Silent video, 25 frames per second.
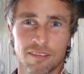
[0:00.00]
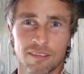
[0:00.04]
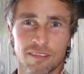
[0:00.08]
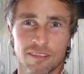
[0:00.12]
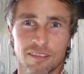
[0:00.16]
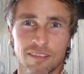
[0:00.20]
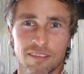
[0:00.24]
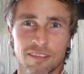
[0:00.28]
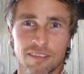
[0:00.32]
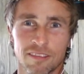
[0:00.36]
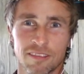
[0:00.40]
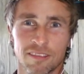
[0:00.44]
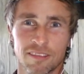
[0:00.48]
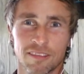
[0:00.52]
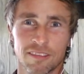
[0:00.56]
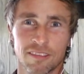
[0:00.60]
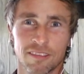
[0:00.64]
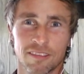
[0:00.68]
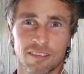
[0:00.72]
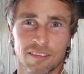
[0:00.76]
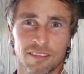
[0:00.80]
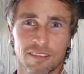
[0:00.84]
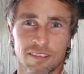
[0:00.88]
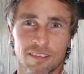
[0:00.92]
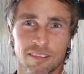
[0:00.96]

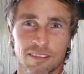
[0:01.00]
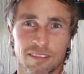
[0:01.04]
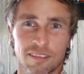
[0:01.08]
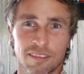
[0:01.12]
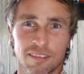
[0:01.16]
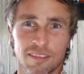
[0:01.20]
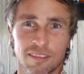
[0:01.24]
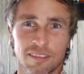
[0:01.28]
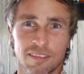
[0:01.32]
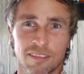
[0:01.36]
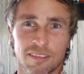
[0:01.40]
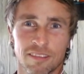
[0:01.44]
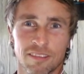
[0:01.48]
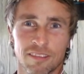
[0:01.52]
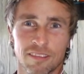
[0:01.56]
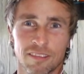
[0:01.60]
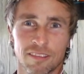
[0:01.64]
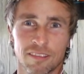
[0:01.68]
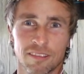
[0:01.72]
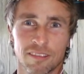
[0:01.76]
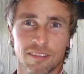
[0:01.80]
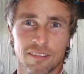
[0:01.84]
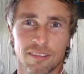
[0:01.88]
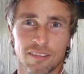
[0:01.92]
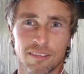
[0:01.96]

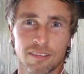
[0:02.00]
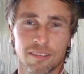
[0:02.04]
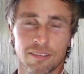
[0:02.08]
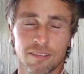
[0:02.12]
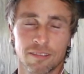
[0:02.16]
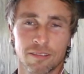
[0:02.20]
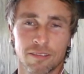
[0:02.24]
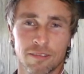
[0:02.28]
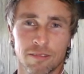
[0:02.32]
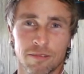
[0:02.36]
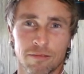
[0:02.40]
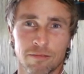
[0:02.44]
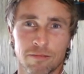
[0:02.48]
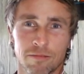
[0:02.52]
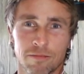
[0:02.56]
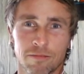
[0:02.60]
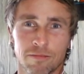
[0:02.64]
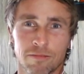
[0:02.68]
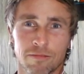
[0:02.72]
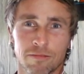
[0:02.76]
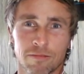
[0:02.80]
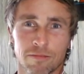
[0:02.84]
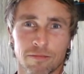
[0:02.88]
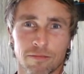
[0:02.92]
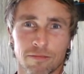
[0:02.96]

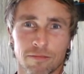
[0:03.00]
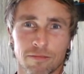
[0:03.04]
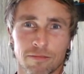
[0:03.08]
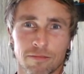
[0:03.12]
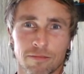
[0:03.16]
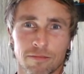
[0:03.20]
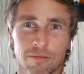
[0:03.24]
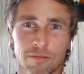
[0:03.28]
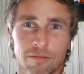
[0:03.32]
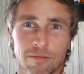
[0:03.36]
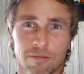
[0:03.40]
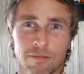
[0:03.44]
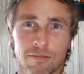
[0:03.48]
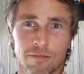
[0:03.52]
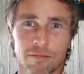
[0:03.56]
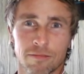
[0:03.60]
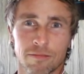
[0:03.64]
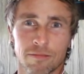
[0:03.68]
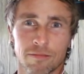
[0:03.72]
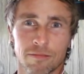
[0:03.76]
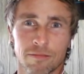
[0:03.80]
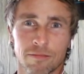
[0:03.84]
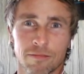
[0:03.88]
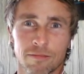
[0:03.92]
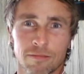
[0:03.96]
(silent)